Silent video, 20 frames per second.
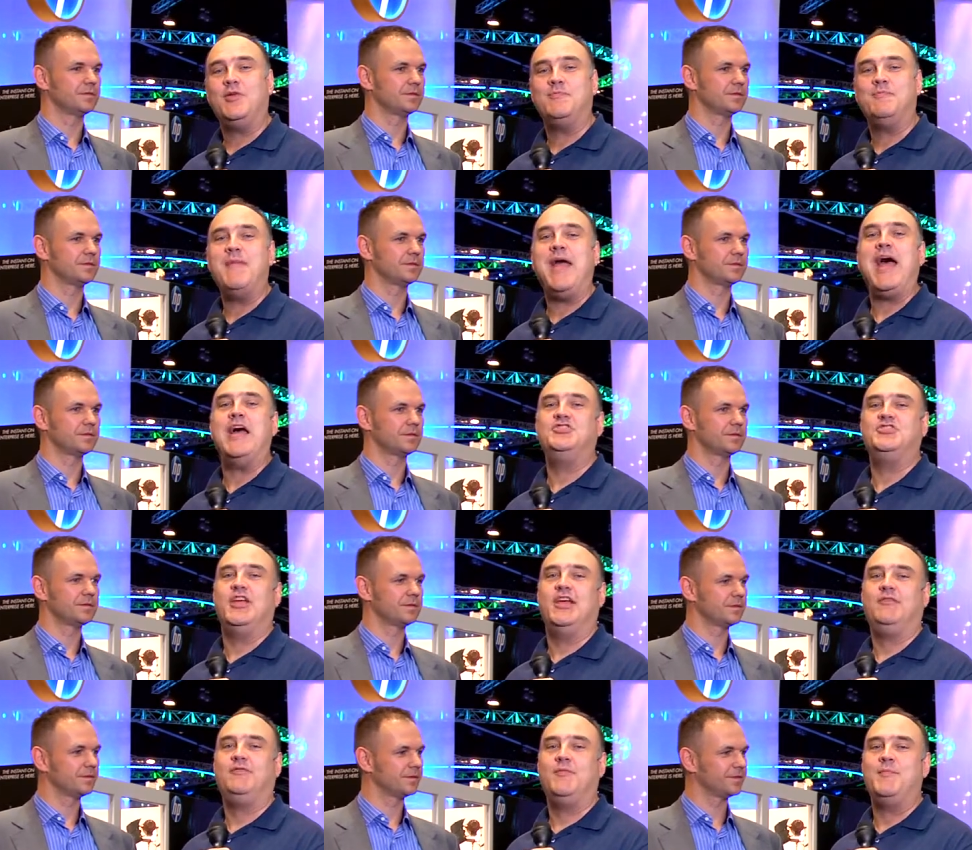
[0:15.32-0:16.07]
Speaker 1: with
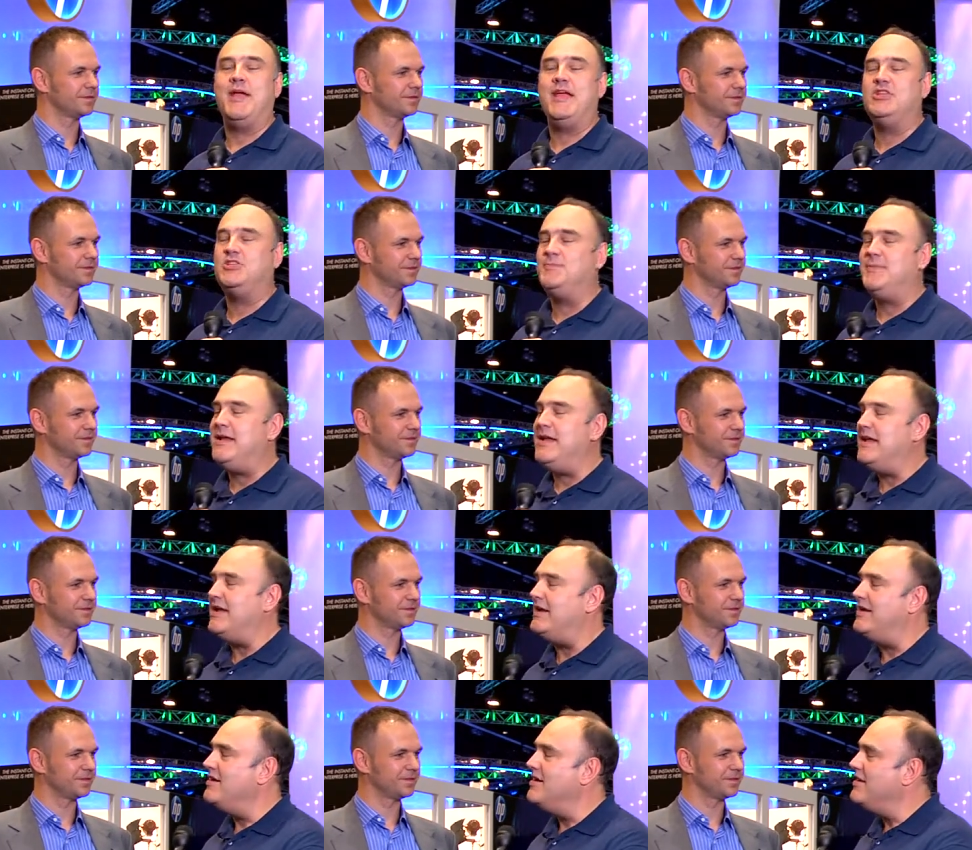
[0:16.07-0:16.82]
Maciek from
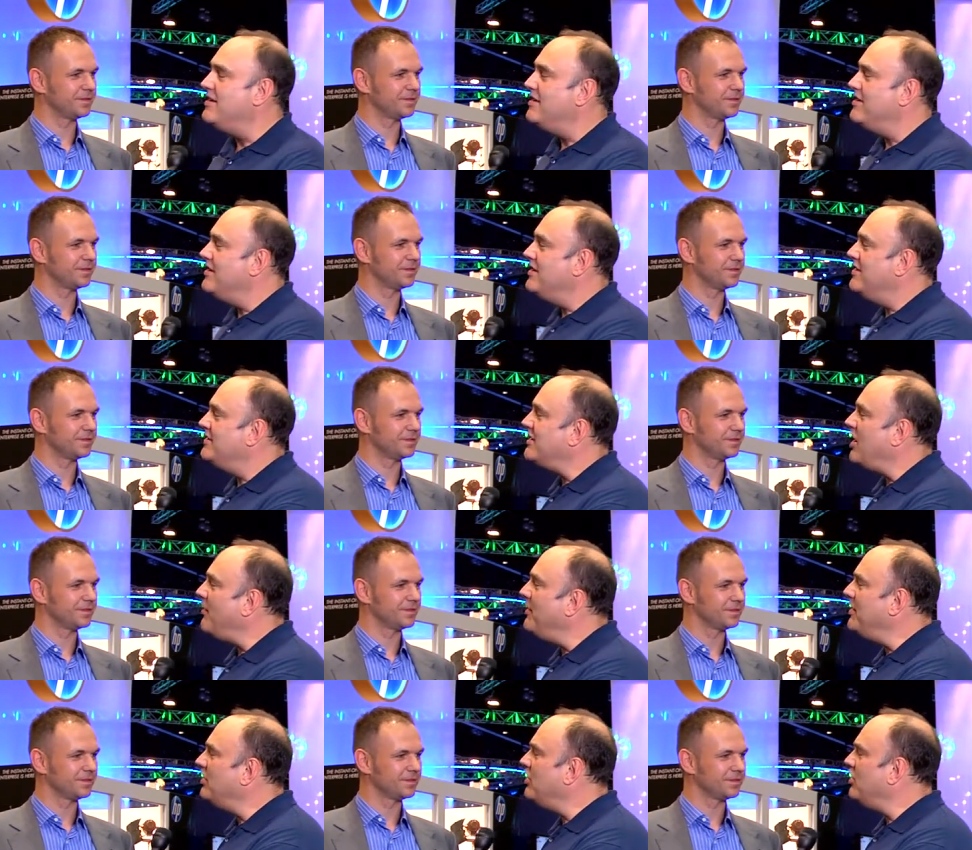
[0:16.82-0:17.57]
HP. Tell
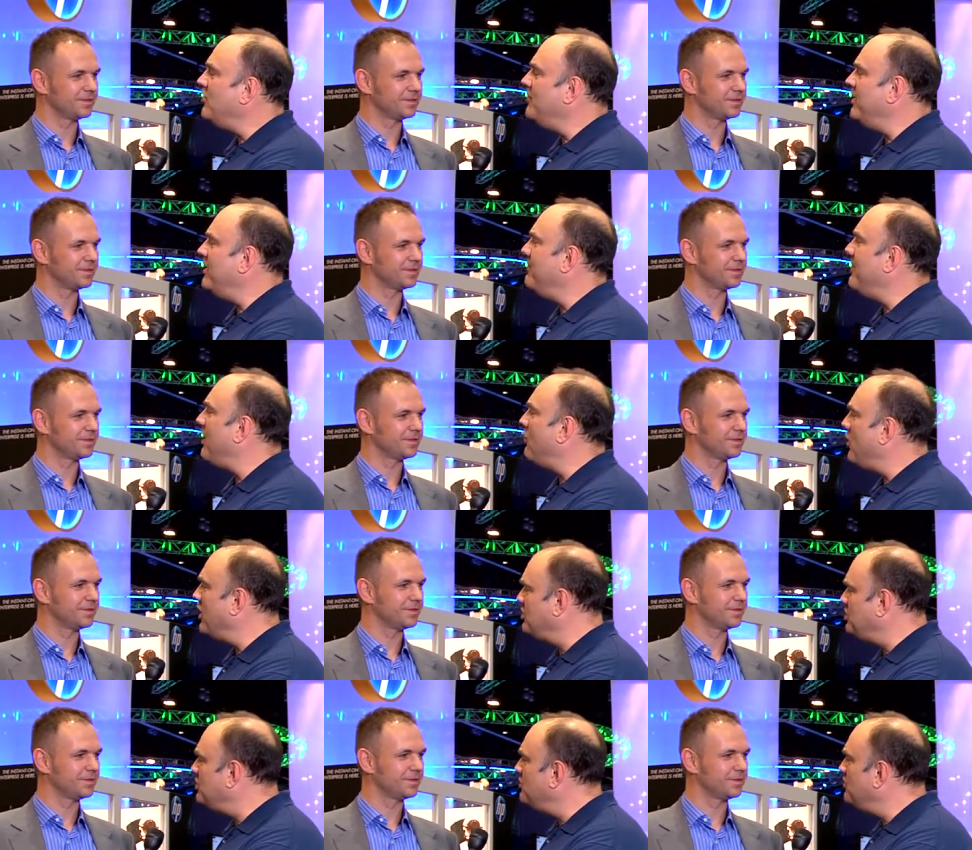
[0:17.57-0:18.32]
me a little bit about
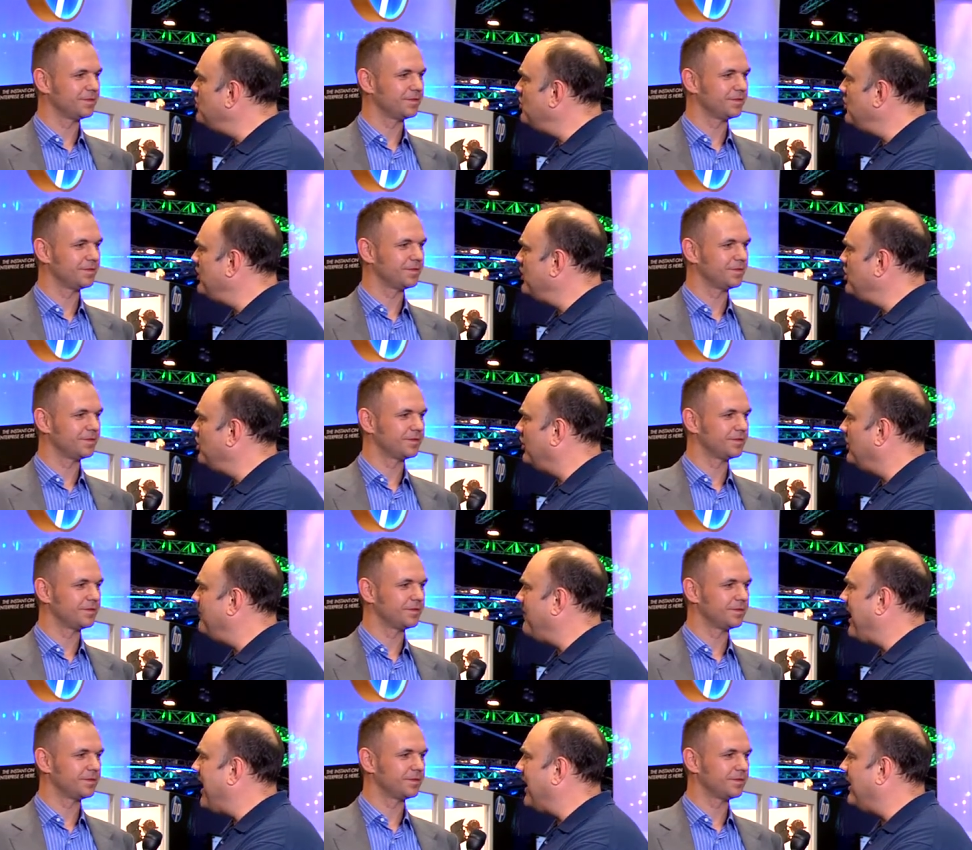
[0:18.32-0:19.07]
what you do at Hewlett
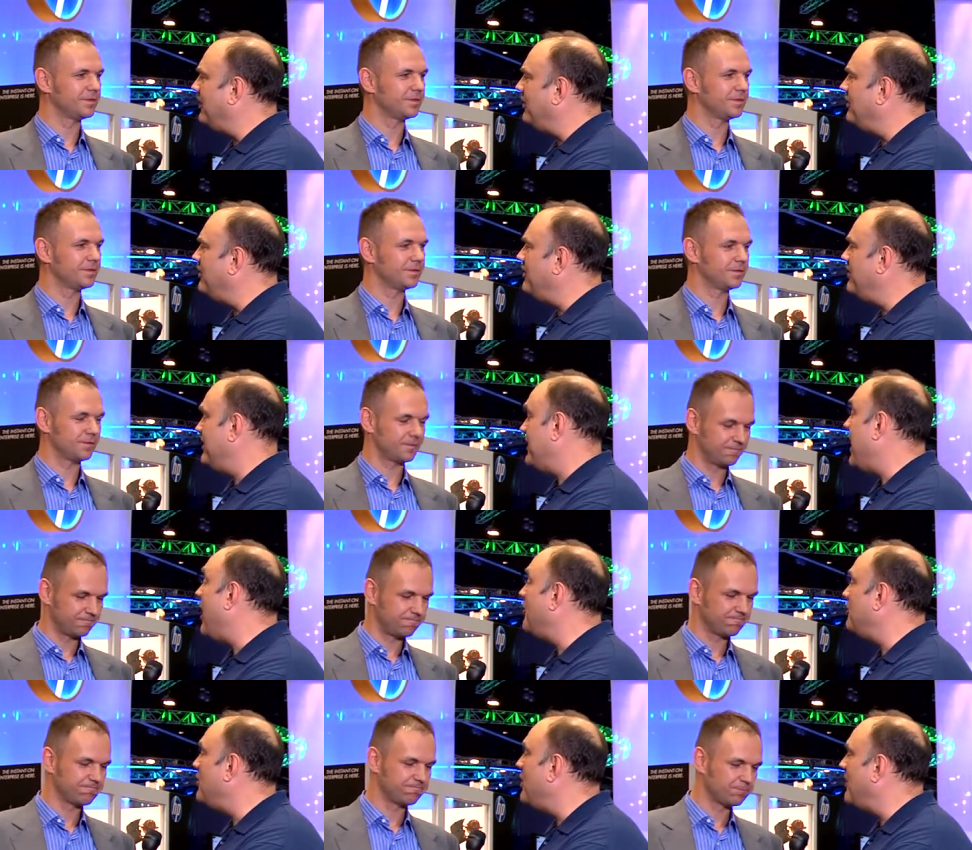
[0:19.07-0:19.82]
Packard and
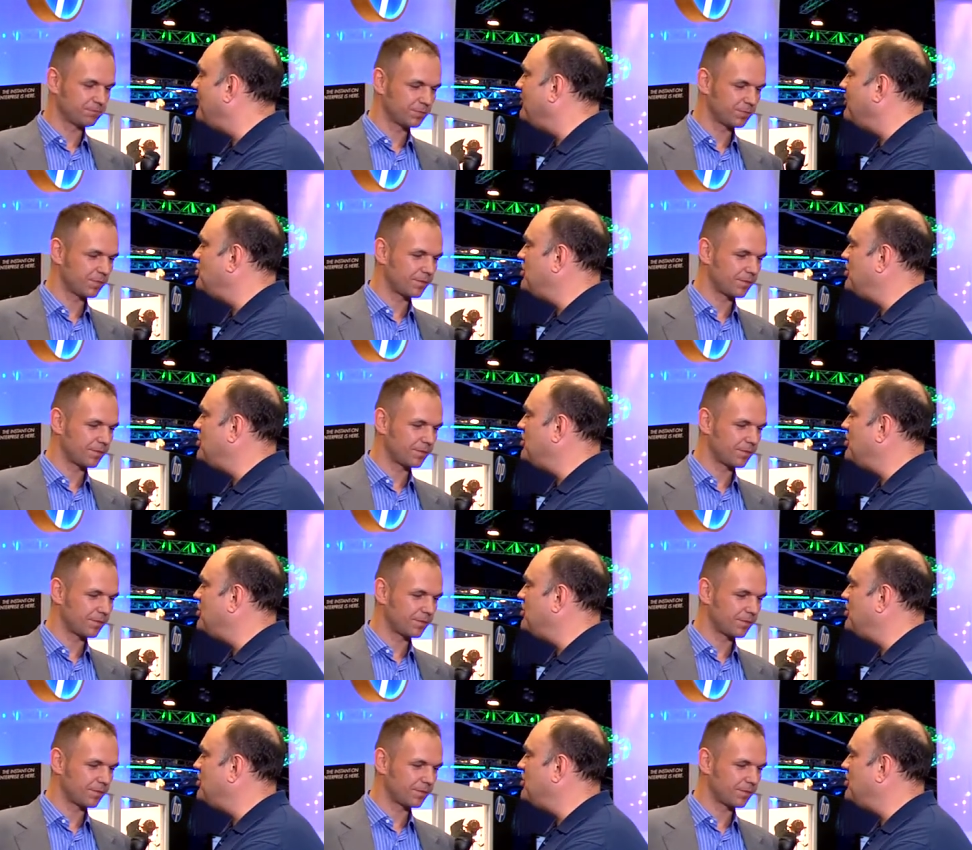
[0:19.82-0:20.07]
how you help the